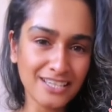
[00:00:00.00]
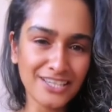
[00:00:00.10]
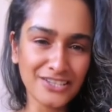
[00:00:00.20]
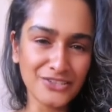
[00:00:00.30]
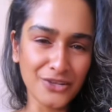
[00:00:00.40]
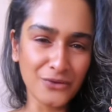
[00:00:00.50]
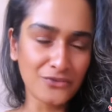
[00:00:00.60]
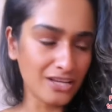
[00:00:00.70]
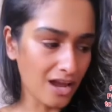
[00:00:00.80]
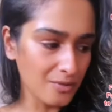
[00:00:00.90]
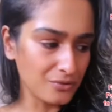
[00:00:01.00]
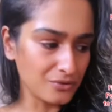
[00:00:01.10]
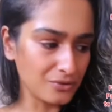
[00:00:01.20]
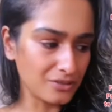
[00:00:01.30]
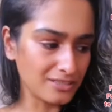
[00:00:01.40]
you know,
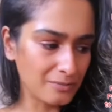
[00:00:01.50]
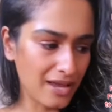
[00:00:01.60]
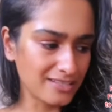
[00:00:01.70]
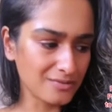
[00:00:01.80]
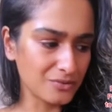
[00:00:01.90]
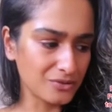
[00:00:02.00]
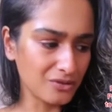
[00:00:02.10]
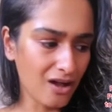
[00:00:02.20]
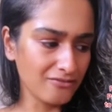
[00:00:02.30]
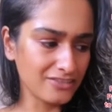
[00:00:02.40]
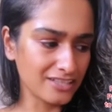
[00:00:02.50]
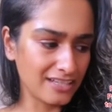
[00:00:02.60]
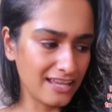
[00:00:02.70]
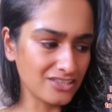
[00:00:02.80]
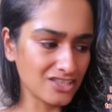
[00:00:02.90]
reliable, dependable, confident
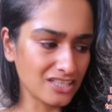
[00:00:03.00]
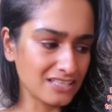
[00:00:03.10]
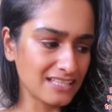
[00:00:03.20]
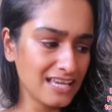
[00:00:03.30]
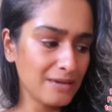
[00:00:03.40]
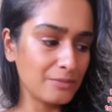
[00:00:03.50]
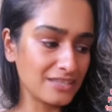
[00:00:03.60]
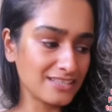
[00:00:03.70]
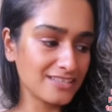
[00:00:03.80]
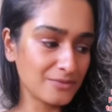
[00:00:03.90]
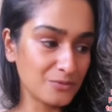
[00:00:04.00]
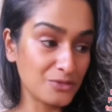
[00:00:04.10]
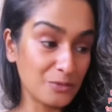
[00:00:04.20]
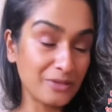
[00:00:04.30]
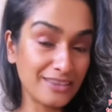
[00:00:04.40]
energies. But this is
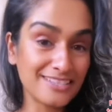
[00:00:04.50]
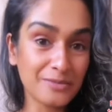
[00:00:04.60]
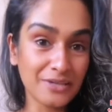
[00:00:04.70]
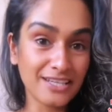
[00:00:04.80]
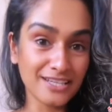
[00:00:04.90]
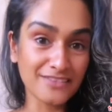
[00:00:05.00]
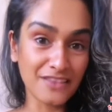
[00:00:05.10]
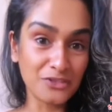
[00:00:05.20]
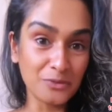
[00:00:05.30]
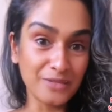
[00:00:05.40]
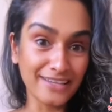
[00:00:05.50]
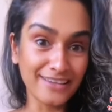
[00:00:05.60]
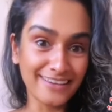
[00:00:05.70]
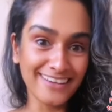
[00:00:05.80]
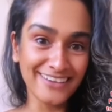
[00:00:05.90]
the beginnings of that new
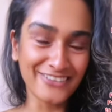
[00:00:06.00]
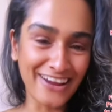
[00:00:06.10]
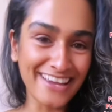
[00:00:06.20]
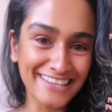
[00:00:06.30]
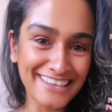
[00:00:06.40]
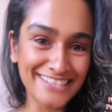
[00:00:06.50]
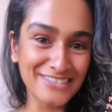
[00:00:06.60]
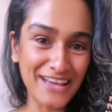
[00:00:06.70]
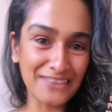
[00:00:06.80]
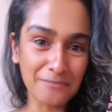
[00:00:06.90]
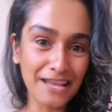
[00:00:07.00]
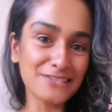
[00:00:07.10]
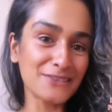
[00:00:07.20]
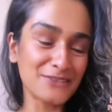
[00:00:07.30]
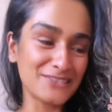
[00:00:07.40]
beginning, right? This is how they're planting
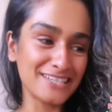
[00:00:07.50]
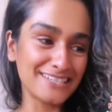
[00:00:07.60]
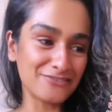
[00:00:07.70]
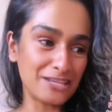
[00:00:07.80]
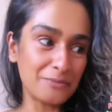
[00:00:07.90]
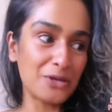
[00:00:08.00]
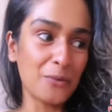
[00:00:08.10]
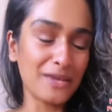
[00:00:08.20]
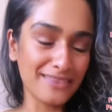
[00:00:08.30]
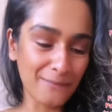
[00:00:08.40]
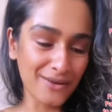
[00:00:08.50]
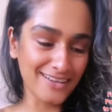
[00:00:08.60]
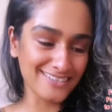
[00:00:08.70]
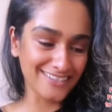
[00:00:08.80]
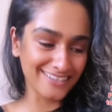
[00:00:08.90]
their seeds and really becoming that
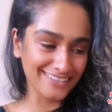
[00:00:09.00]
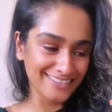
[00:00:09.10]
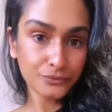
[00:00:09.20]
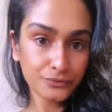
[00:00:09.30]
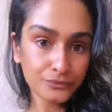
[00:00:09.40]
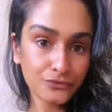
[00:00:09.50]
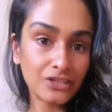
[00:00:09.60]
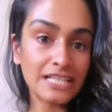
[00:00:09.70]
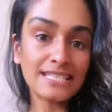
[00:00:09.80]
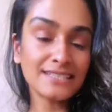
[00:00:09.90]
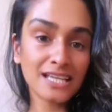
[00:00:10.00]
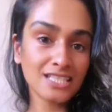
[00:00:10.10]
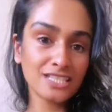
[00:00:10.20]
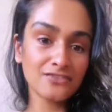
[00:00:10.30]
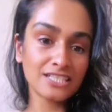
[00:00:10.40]
person. Releasing
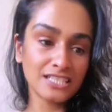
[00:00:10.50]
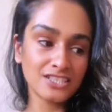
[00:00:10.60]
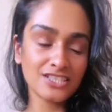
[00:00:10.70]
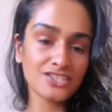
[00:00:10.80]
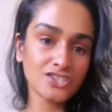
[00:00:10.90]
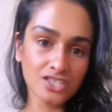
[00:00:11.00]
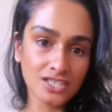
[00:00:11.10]
negativity doesn't just